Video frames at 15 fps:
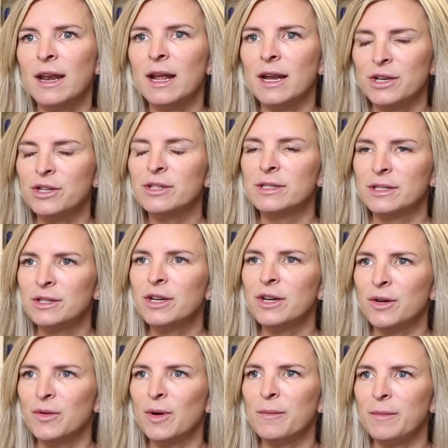I just
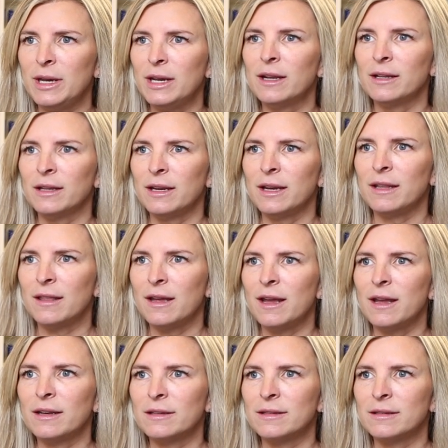knew immediately
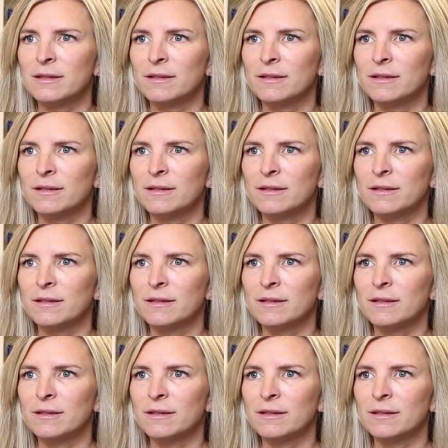that